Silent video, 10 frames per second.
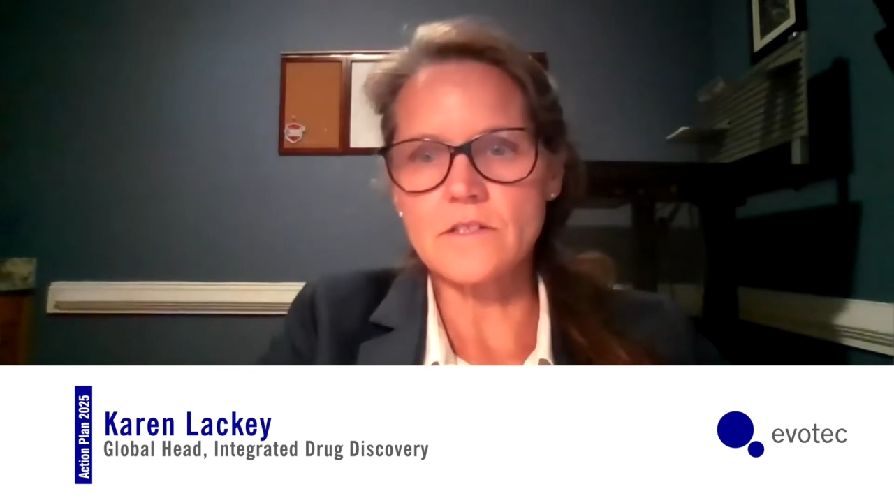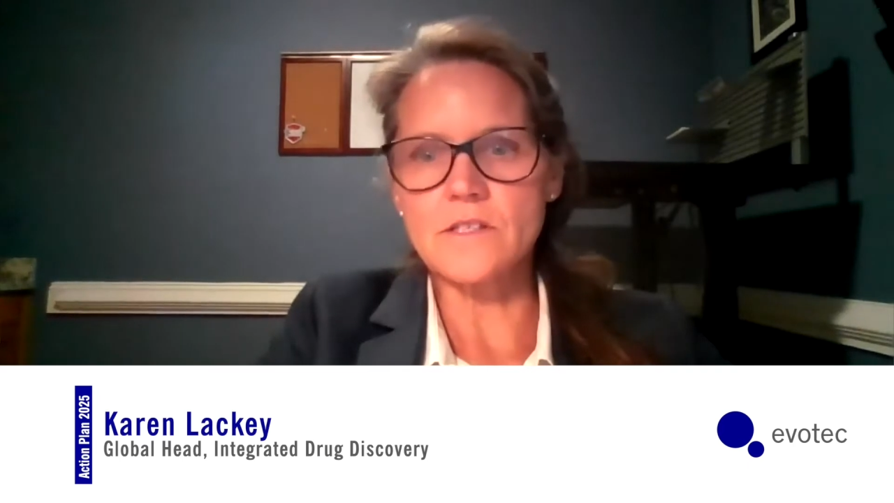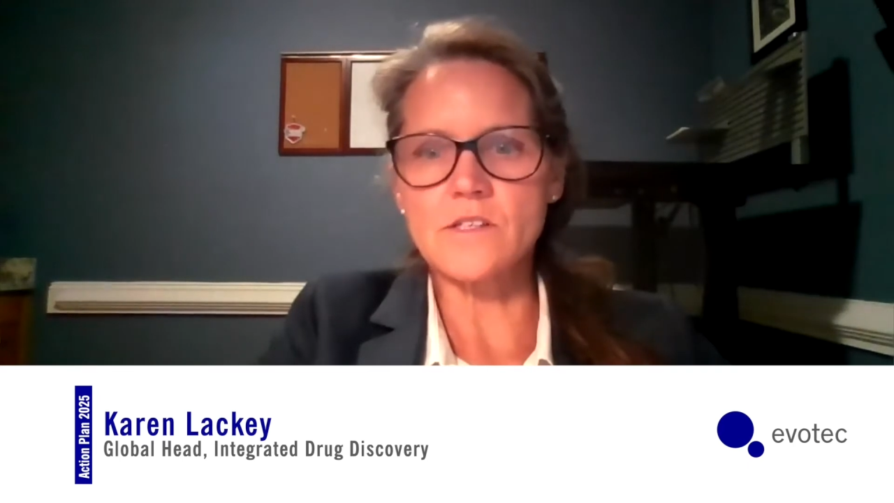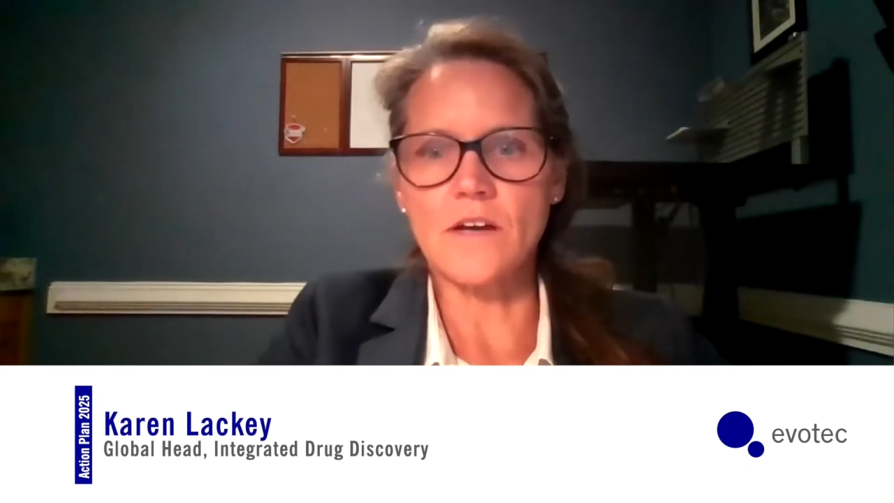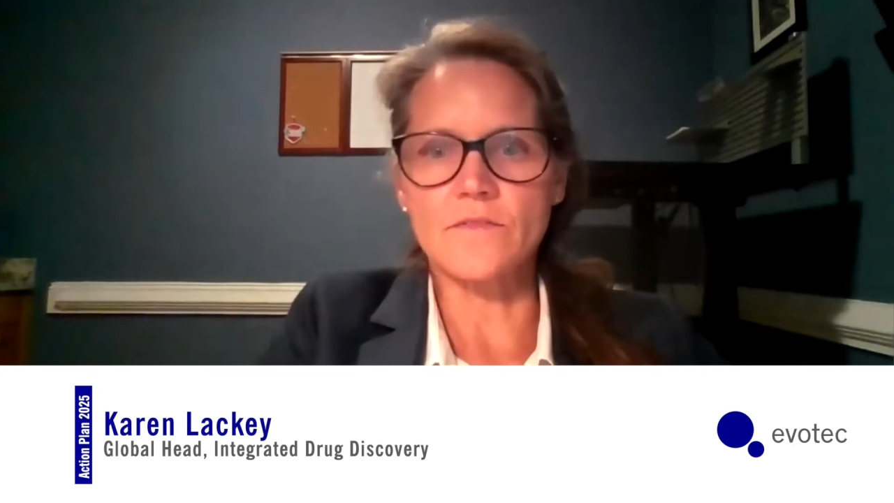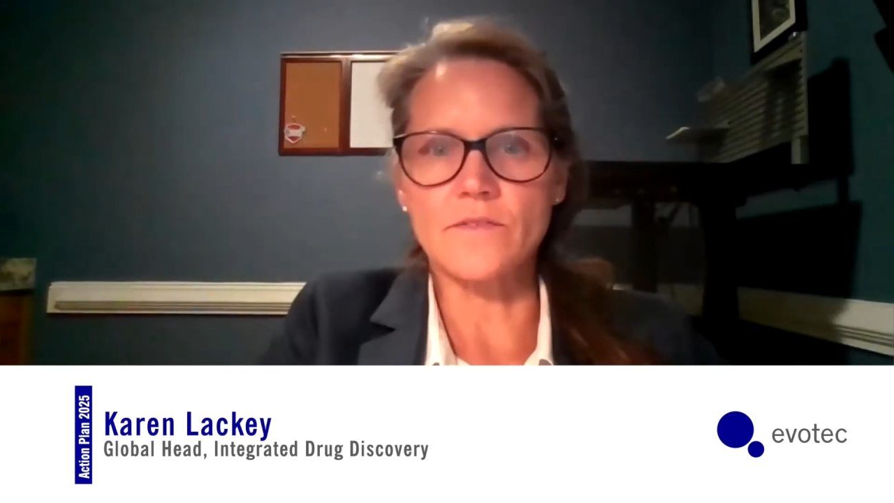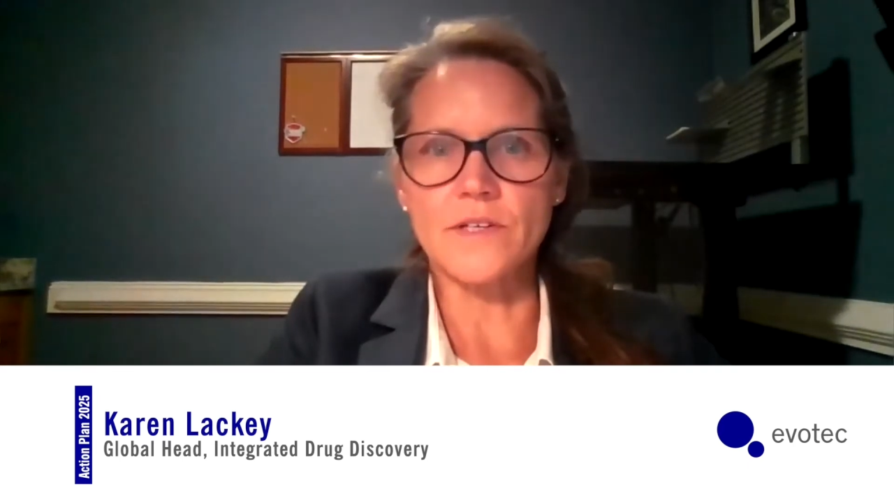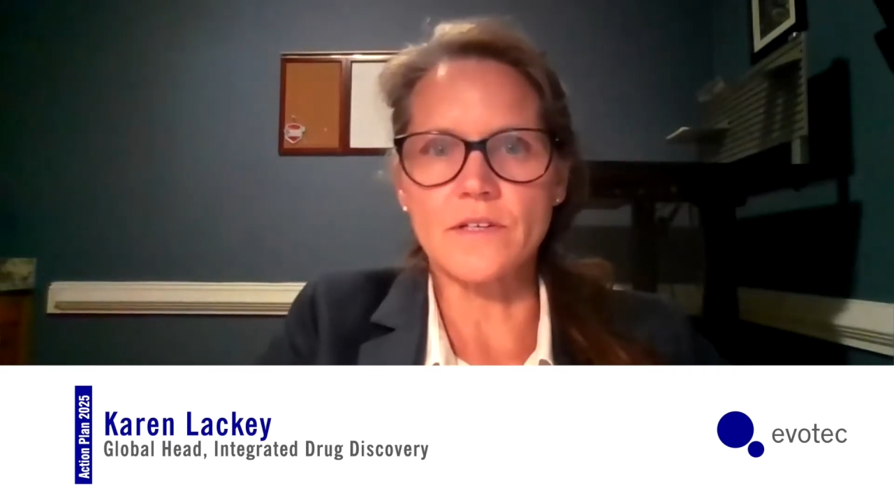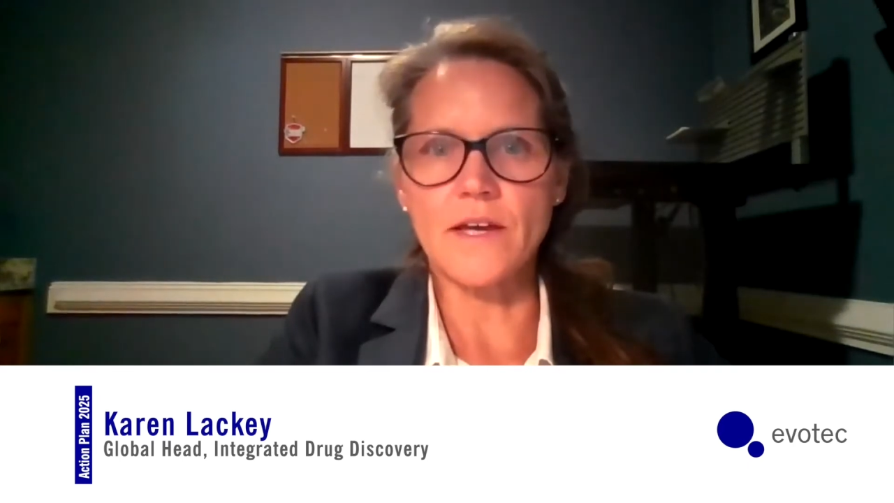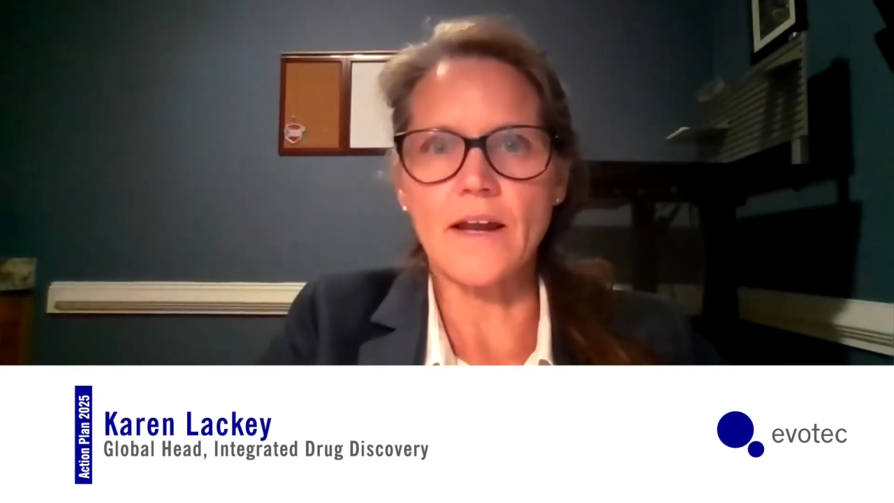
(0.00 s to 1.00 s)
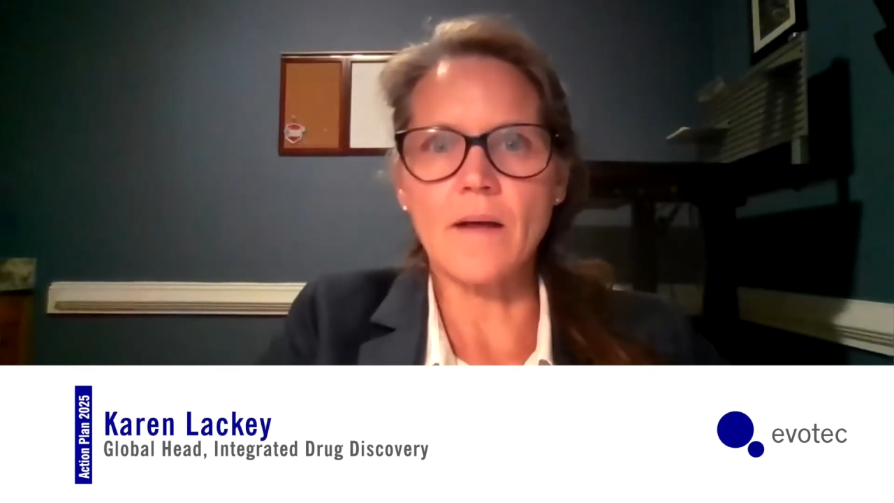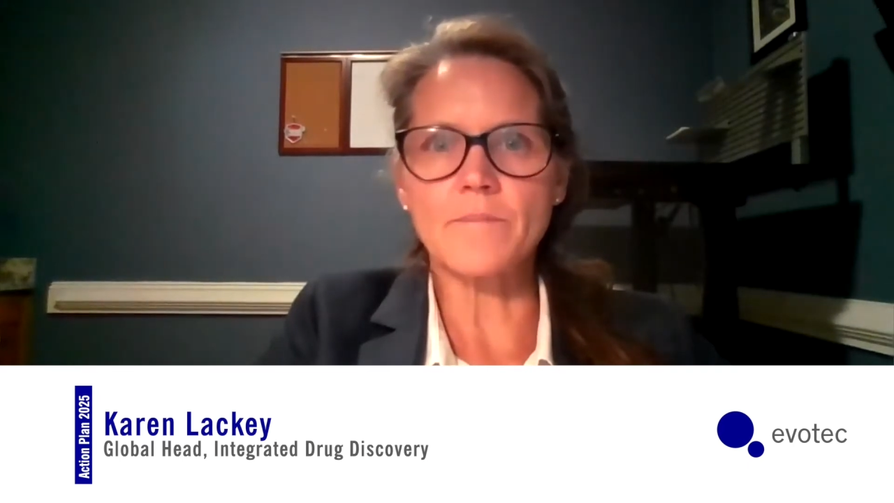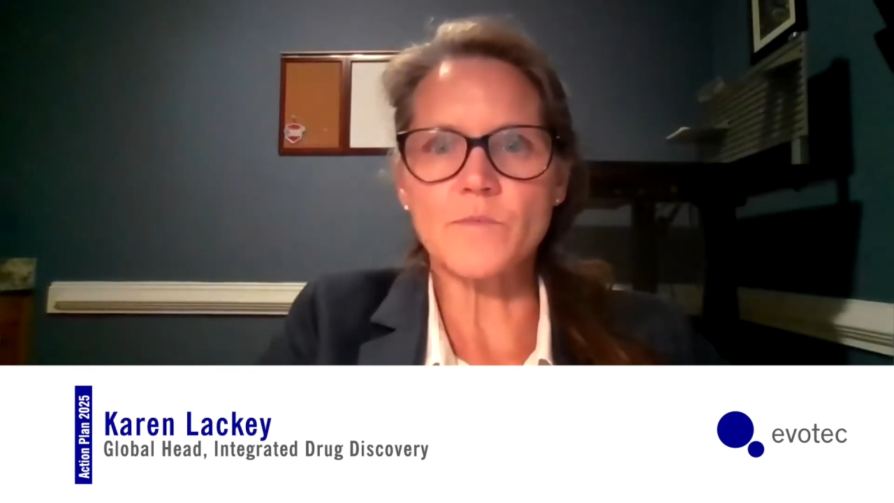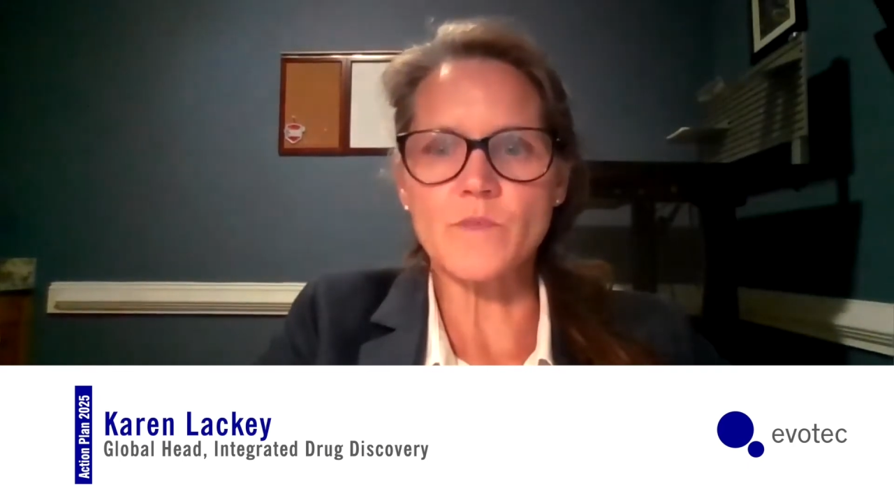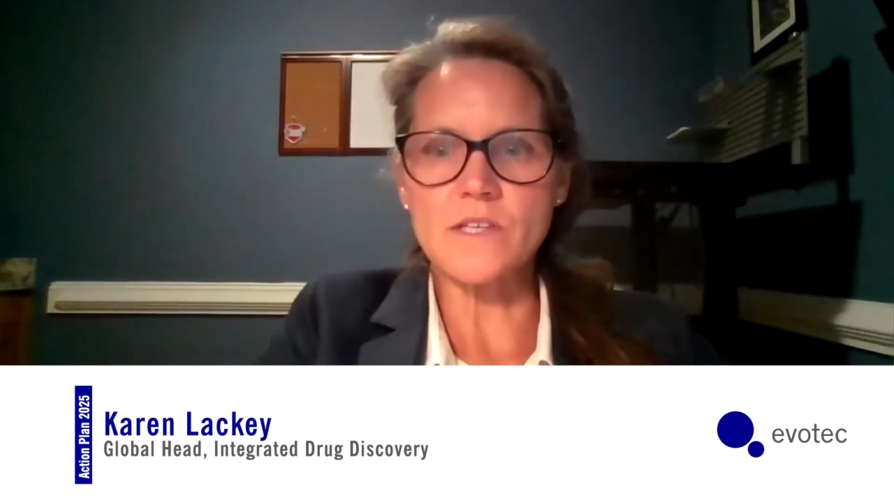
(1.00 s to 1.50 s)
discovery, and
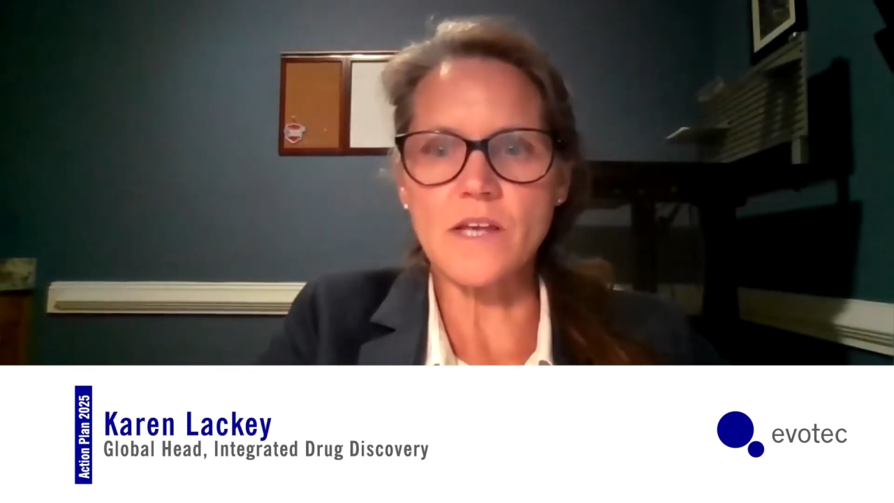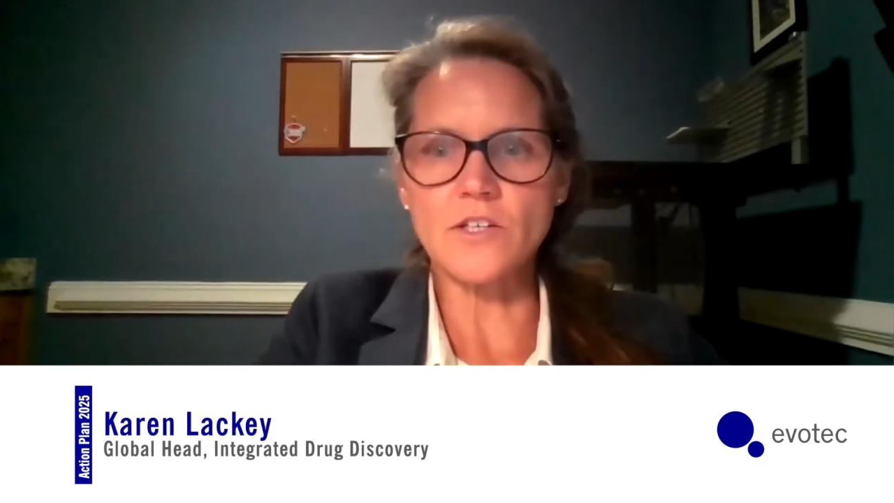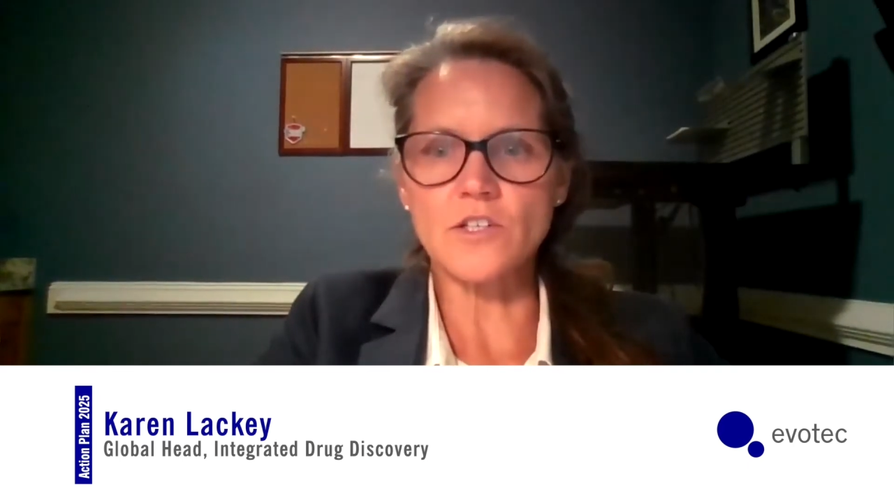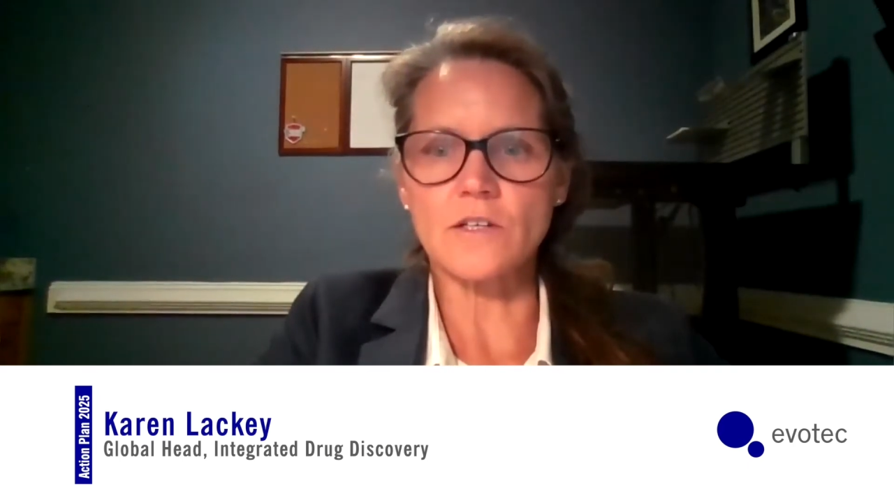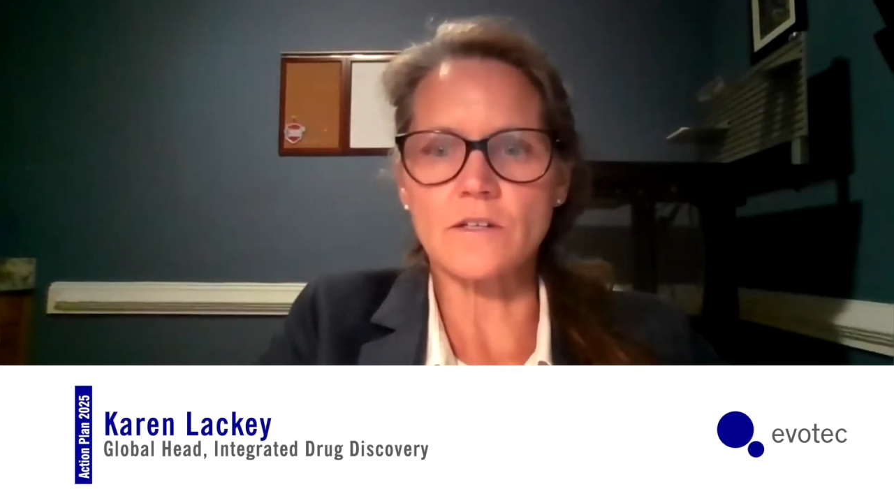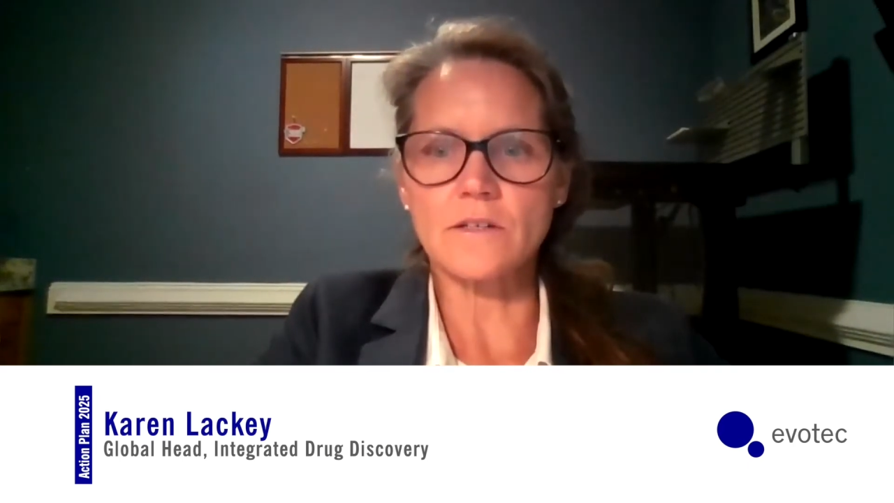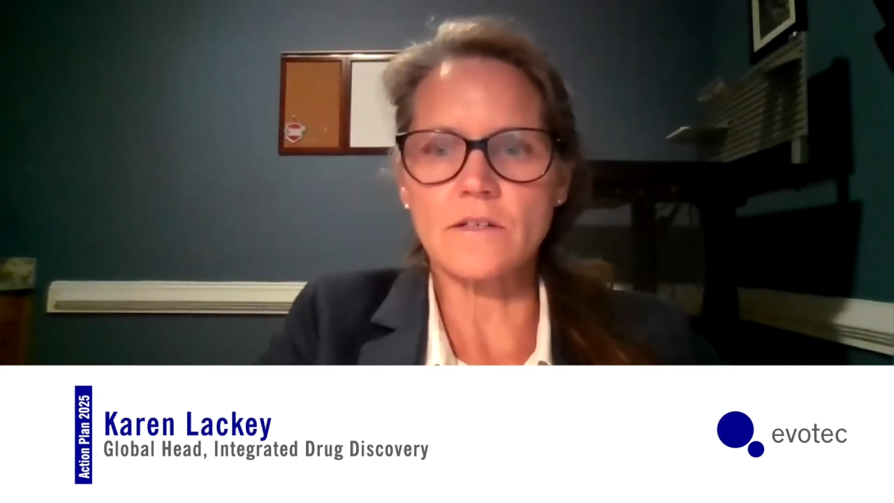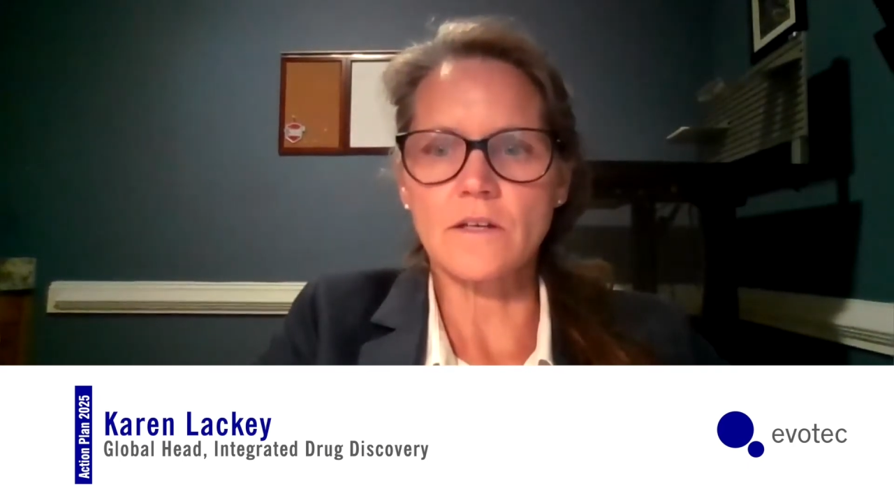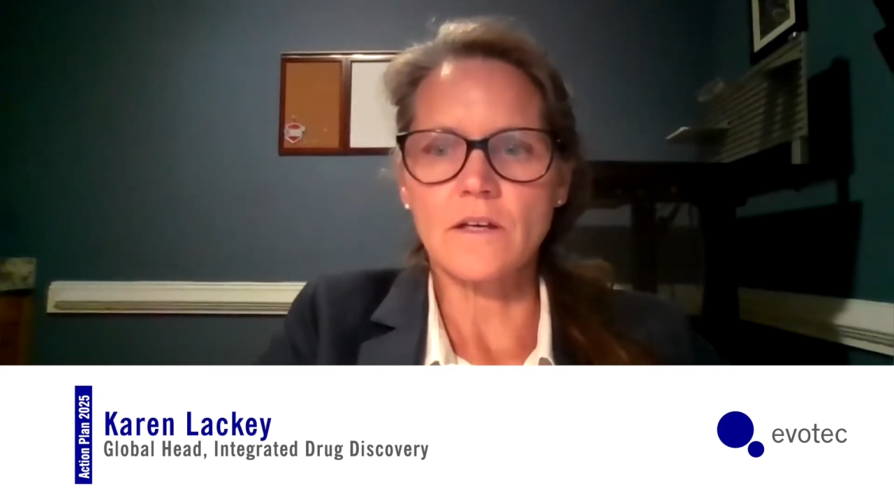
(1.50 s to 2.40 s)
optimization